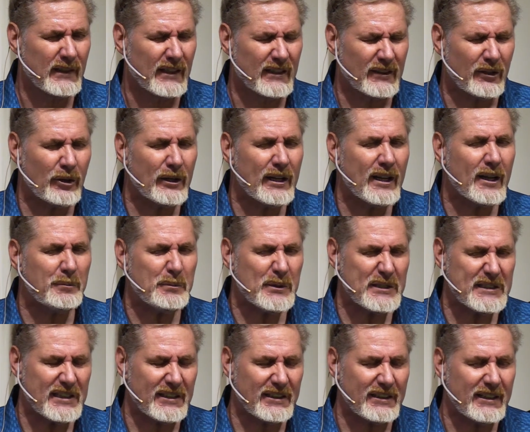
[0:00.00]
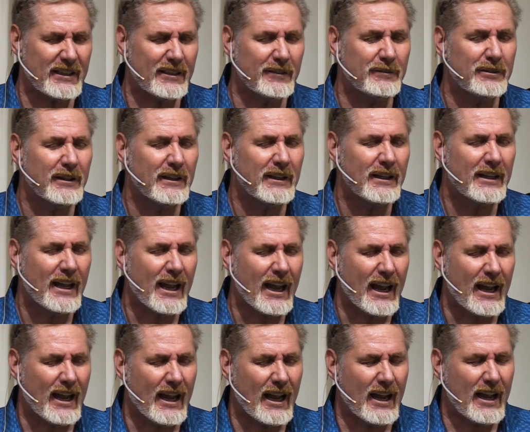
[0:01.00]
Lord, help us to live
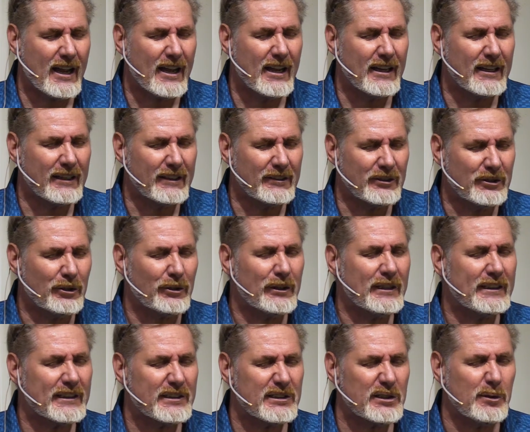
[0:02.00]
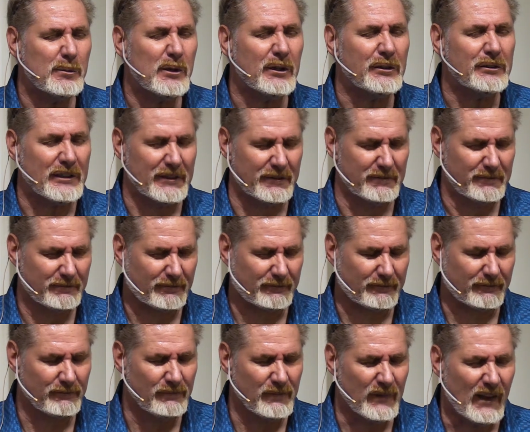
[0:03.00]
during this
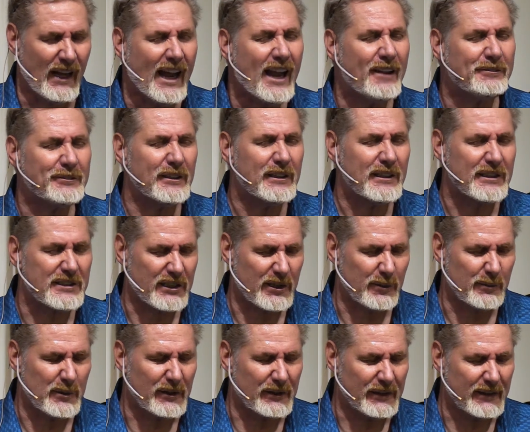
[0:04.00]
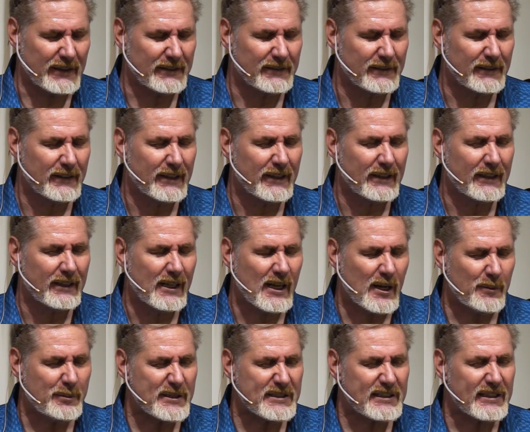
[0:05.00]
communion, after this communion.
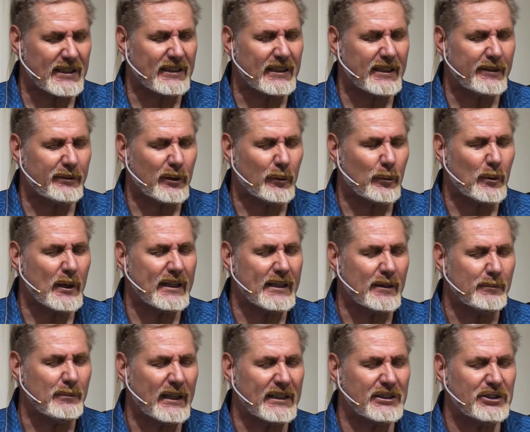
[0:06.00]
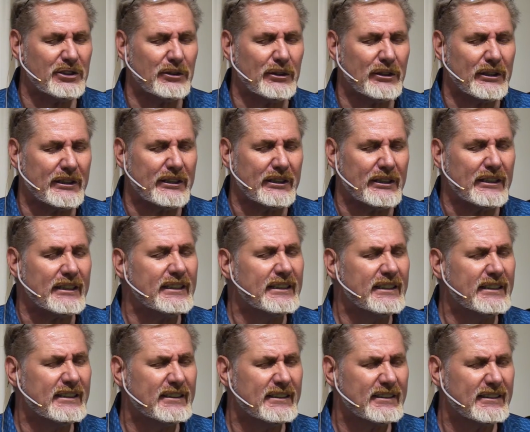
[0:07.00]
Help us to live in a way that makes you look
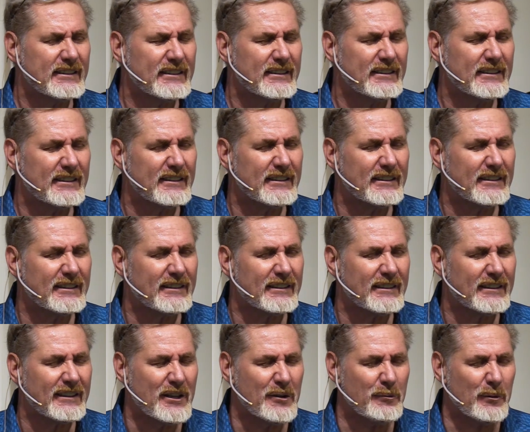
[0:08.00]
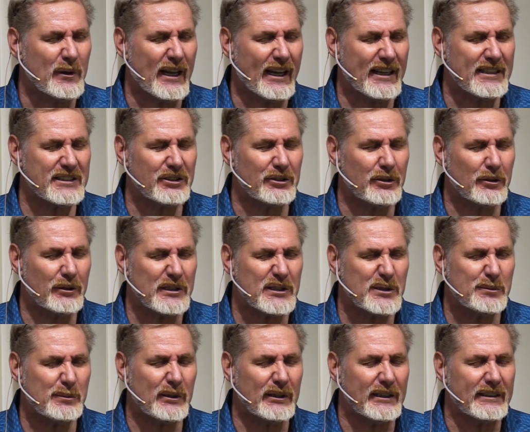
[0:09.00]
good. And we ask your Holy
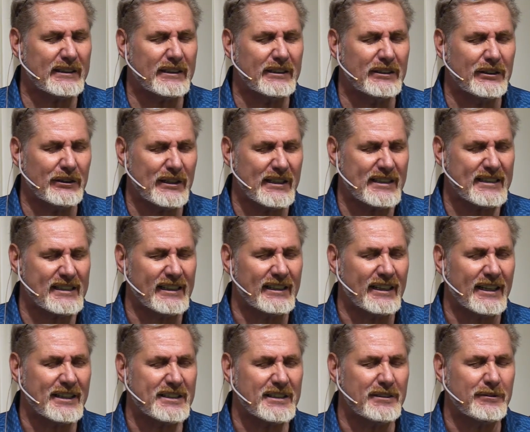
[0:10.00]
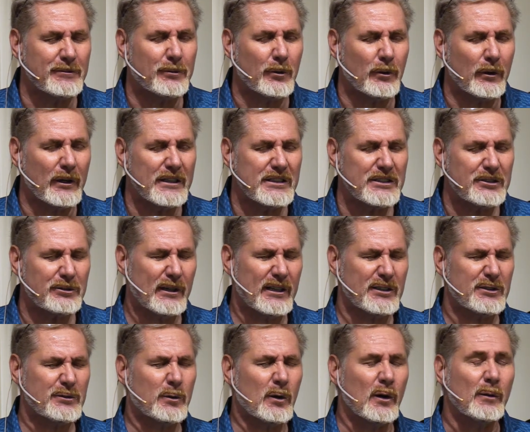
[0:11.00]
Spirit to do this in us and for us,
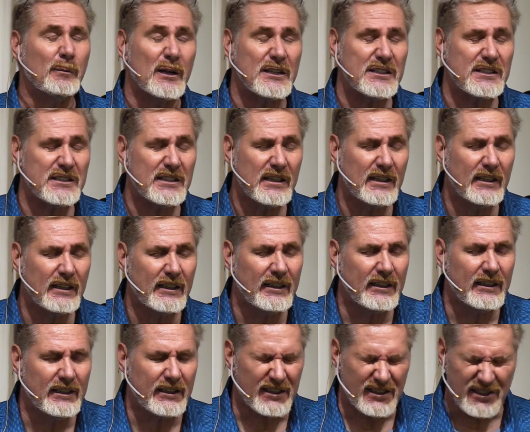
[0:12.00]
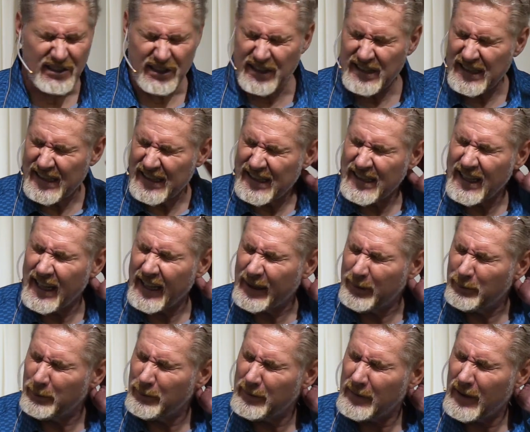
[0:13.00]
transform us. In Jesus'
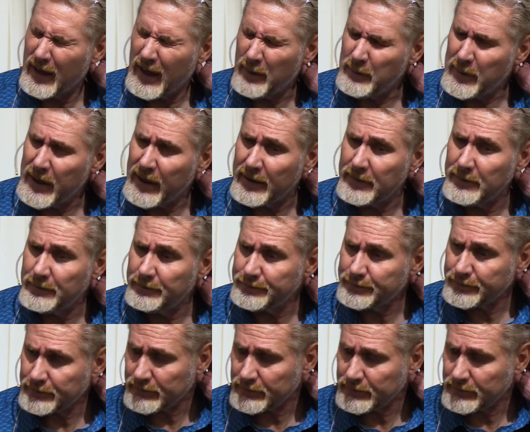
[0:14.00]
name, amen.